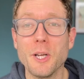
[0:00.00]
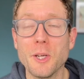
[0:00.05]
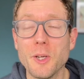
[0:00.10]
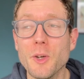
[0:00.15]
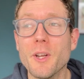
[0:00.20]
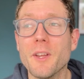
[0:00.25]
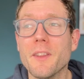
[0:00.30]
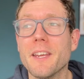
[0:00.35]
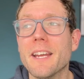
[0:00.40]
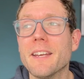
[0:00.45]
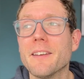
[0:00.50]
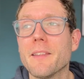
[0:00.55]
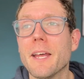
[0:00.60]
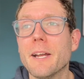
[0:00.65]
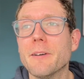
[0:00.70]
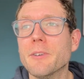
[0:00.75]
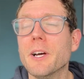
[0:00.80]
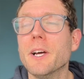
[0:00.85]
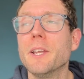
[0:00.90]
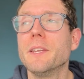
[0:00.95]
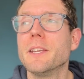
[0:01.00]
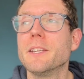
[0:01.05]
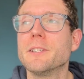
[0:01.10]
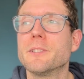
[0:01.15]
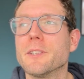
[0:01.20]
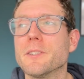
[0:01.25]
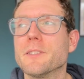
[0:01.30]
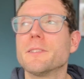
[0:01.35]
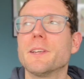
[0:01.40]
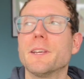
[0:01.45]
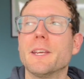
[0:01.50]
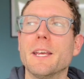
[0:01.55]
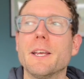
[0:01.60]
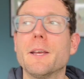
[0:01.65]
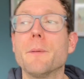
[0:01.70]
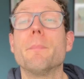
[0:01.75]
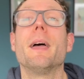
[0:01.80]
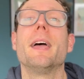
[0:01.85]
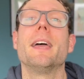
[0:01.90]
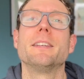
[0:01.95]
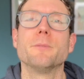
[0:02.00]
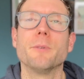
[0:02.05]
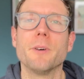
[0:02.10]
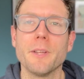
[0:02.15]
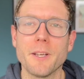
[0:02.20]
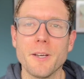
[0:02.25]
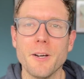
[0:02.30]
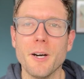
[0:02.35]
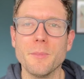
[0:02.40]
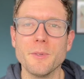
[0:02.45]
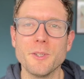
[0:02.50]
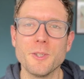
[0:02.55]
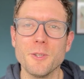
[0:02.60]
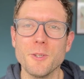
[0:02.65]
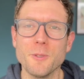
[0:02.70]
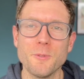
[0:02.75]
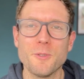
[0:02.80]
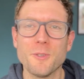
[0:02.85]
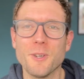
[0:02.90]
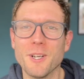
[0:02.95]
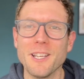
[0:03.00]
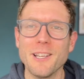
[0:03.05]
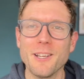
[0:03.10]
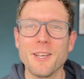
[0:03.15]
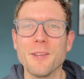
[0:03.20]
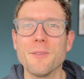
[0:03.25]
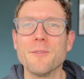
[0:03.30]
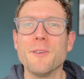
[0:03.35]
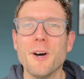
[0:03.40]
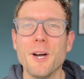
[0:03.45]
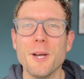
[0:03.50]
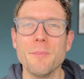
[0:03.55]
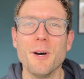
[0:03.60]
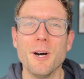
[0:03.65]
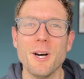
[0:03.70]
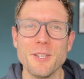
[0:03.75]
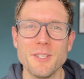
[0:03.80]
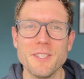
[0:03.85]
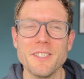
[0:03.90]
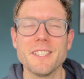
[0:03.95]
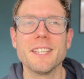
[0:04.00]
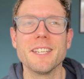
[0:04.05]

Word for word: good at the end of that run. It's just compared to other carbon shoes, we're trying to look at the fine margins